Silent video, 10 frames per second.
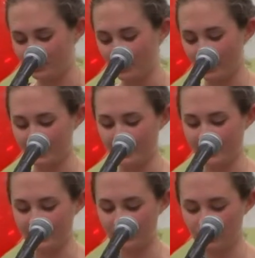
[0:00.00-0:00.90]
to move on to
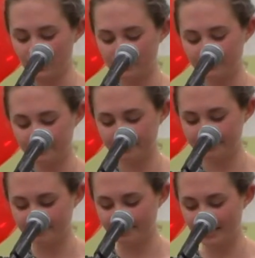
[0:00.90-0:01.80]
high school.
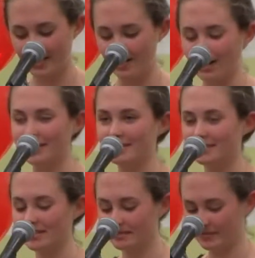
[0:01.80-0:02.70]
It
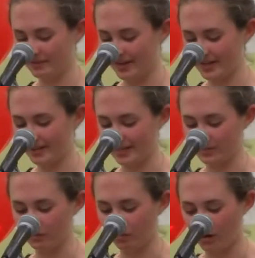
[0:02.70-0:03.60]
seems like
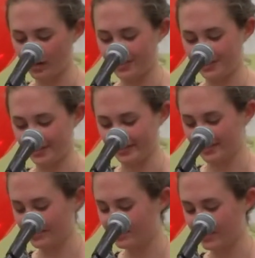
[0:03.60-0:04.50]
it's a large
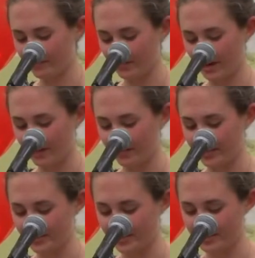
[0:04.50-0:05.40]
injustice that we're not
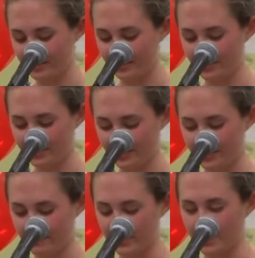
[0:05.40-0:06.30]
going to get to see each
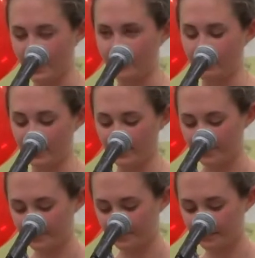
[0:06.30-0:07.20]
other every day anymore.
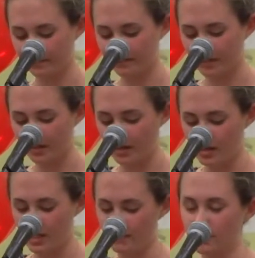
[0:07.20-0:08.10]

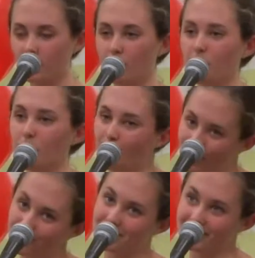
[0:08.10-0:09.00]
Even though
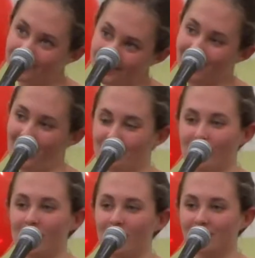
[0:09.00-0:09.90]
most of the time
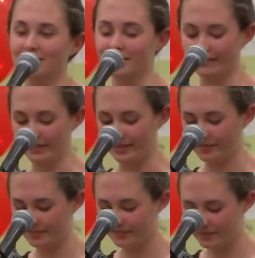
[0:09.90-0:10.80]
we are
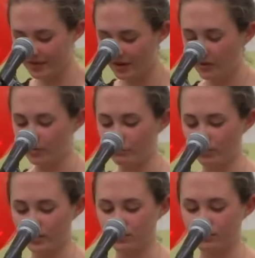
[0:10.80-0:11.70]
silly, we've
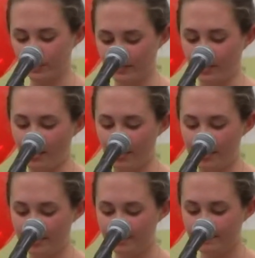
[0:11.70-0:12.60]
worked really
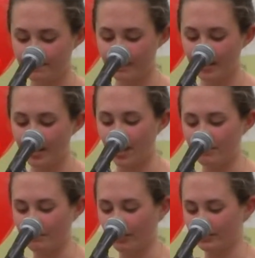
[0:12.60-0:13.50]
hard, and
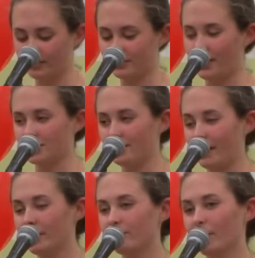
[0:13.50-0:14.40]
we've also talked
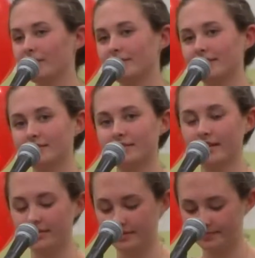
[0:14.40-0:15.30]
about important things
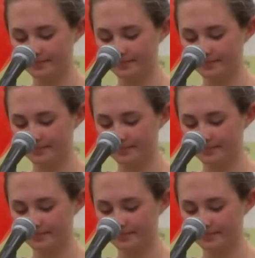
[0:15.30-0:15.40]
together.